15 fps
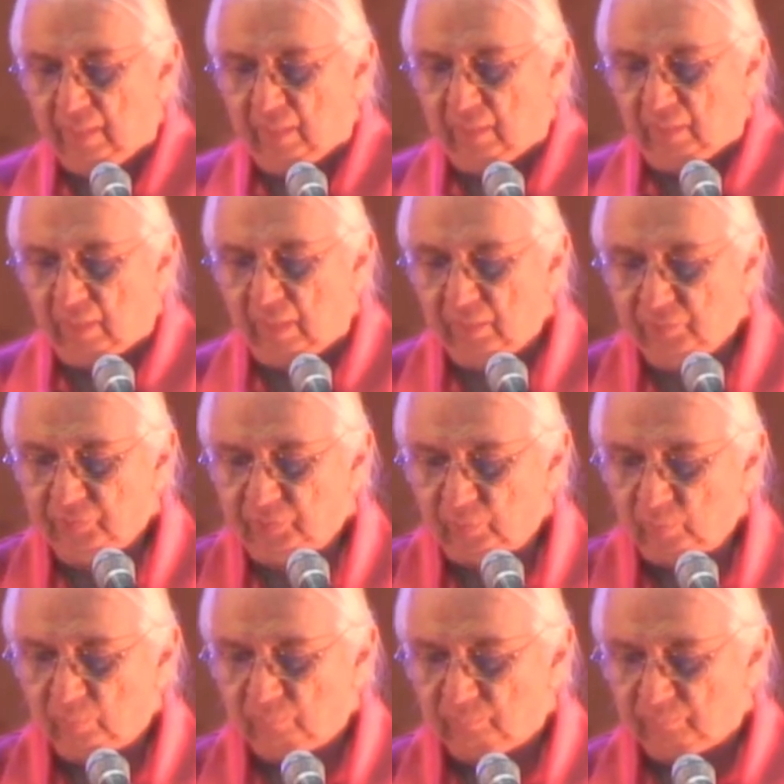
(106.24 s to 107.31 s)
Also,
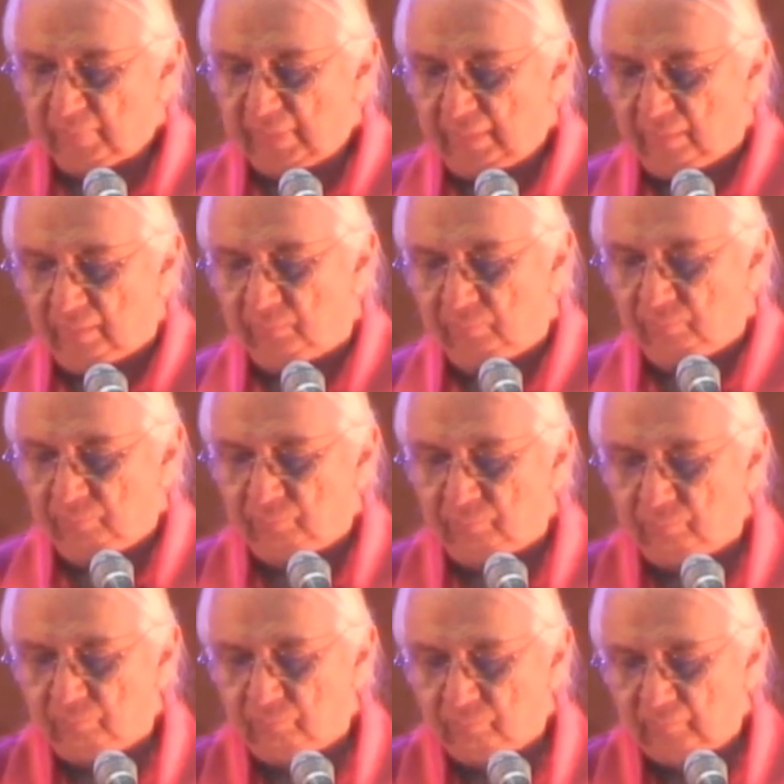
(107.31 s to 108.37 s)

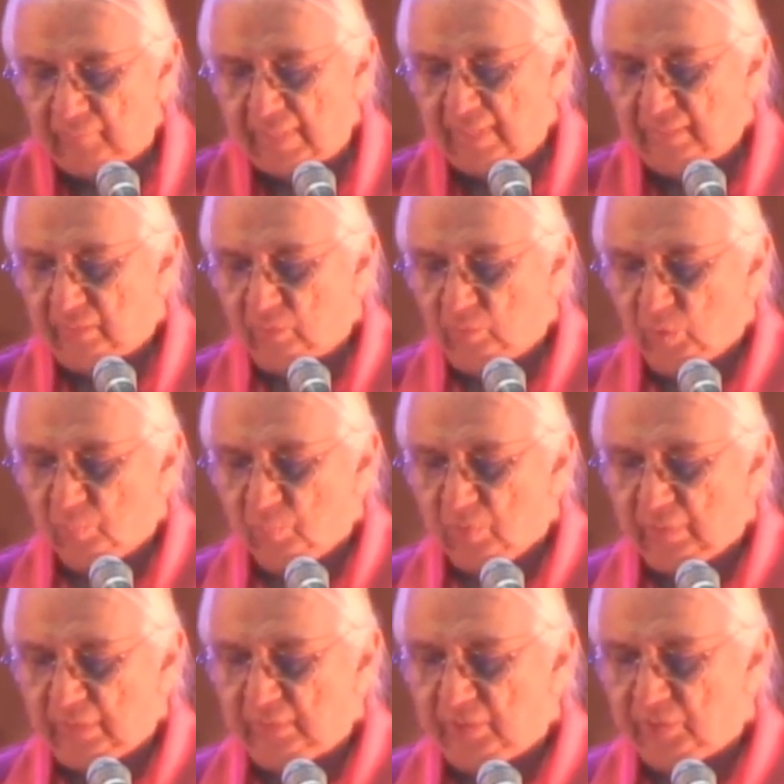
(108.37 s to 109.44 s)
at the Global
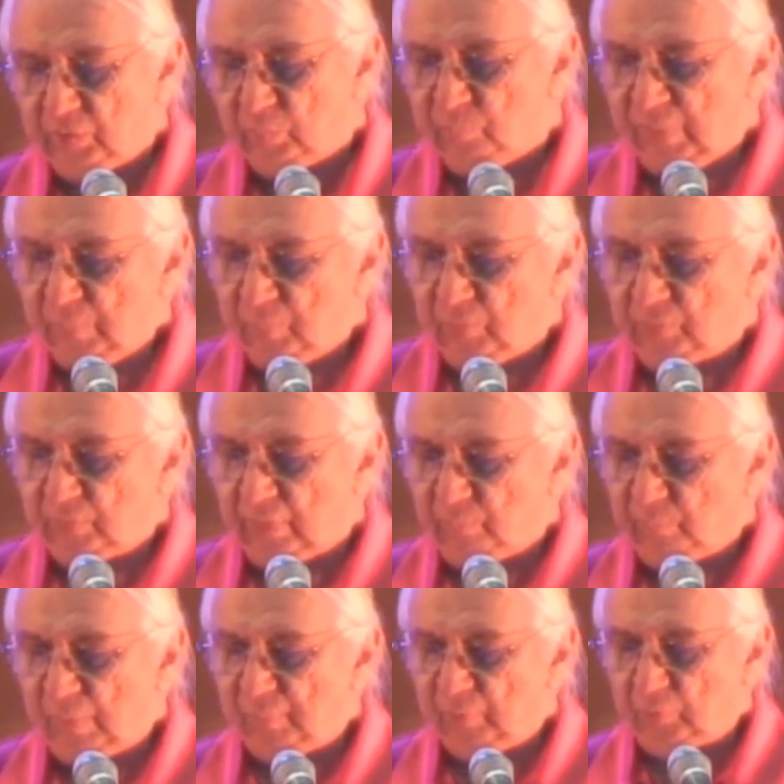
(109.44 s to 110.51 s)
Indigenous Peoples
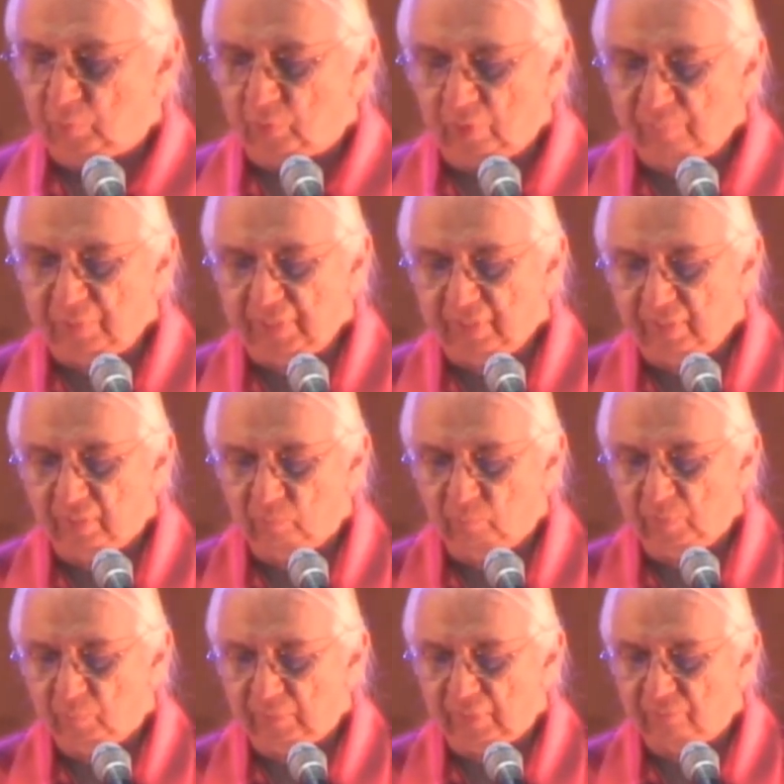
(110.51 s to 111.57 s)
Preparatory meeting, we
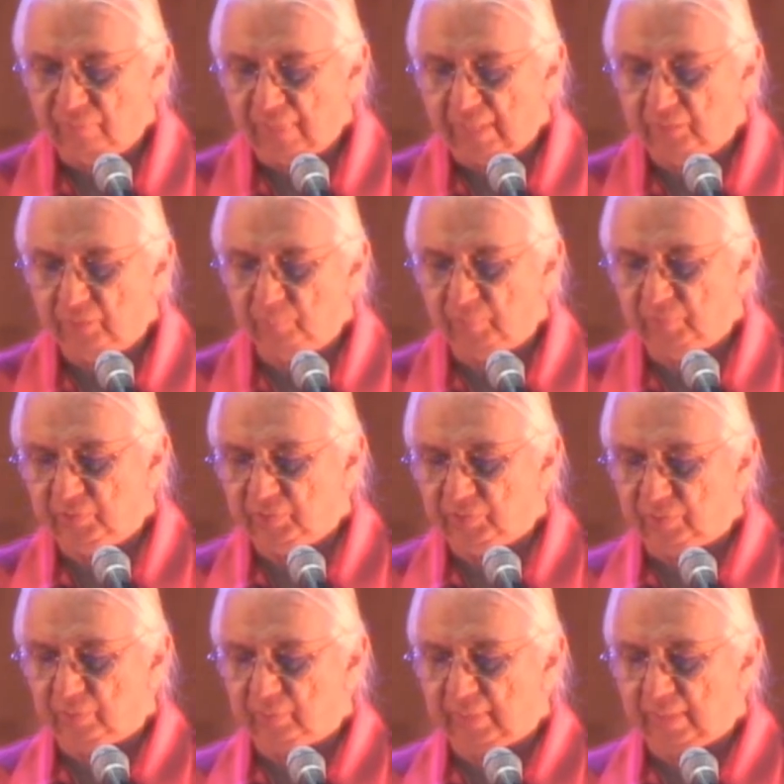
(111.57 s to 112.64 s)
will advance the
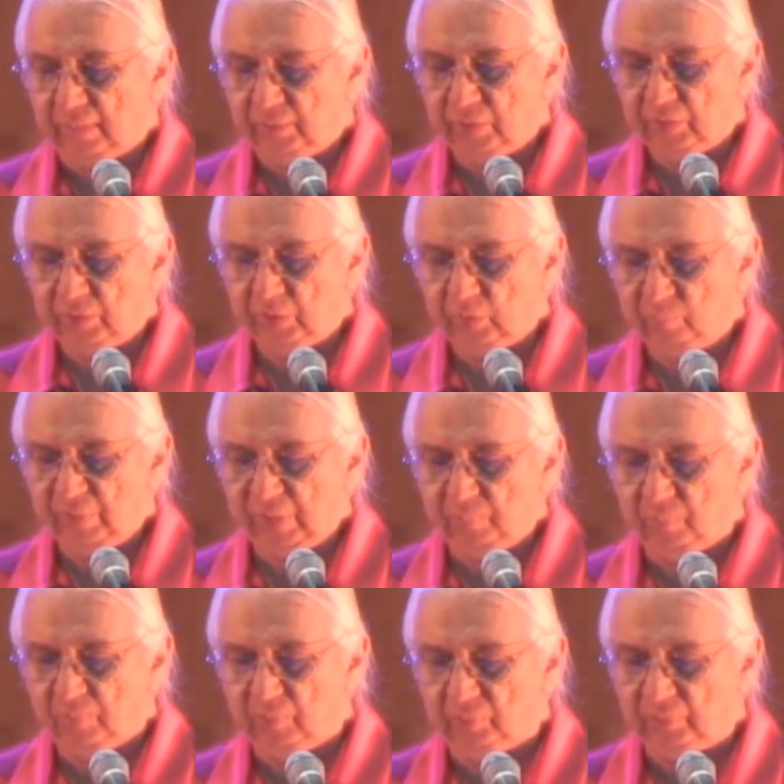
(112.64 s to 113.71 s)
position that Indigenous
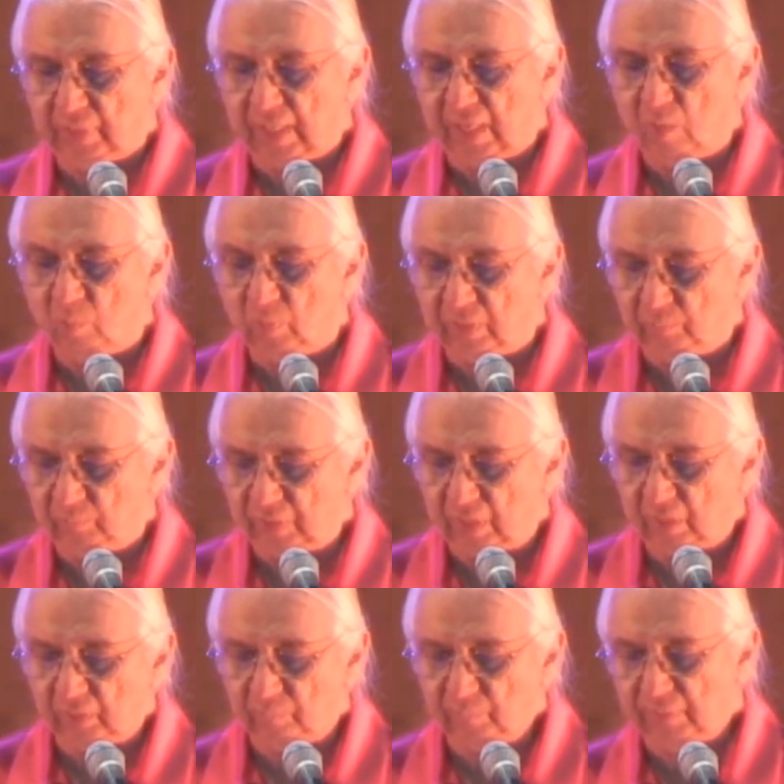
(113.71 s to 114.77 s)
Peoples Outcome
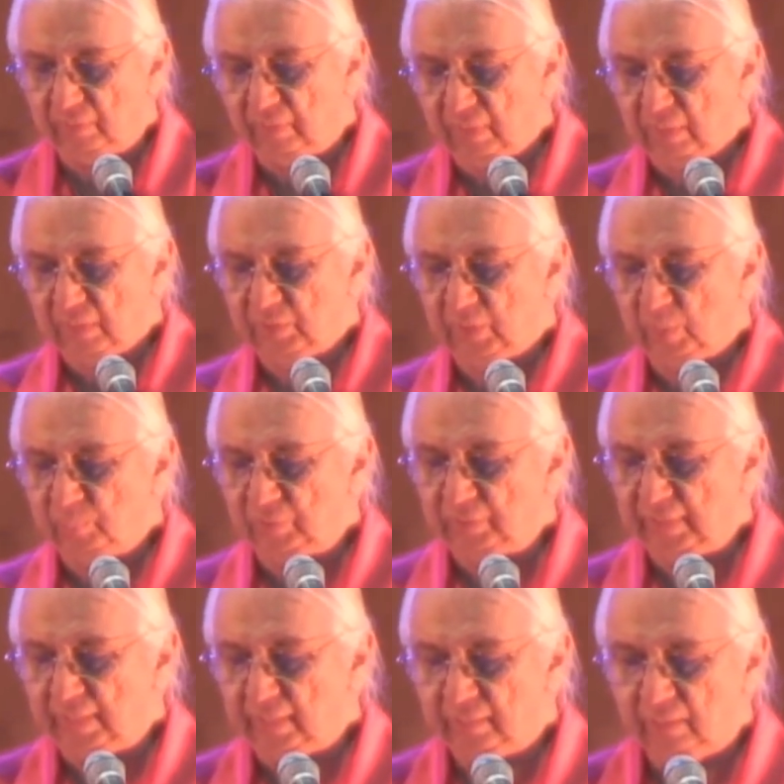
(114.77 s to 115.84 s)
Document shall
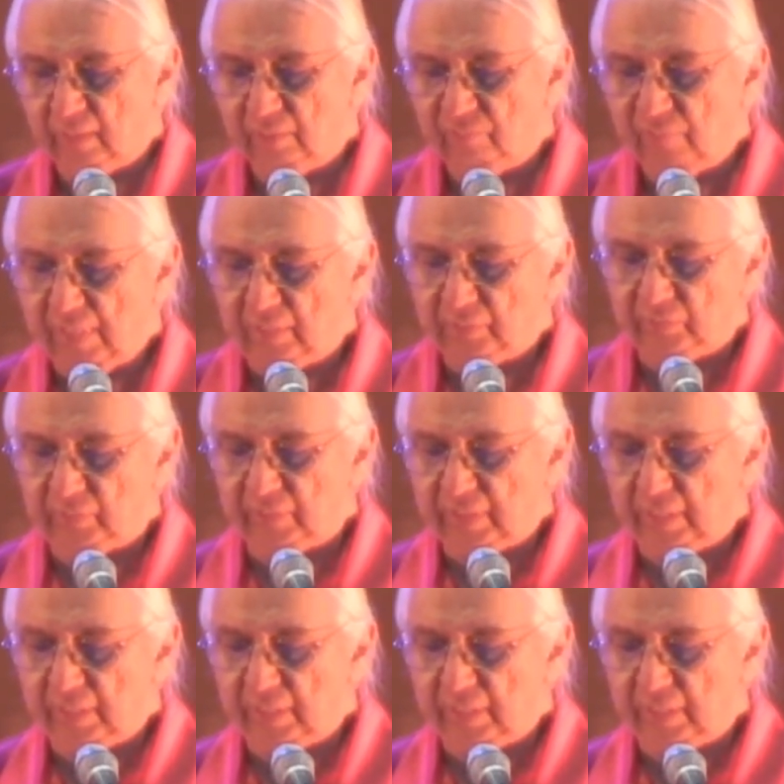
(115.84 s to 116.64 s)
protect and advance the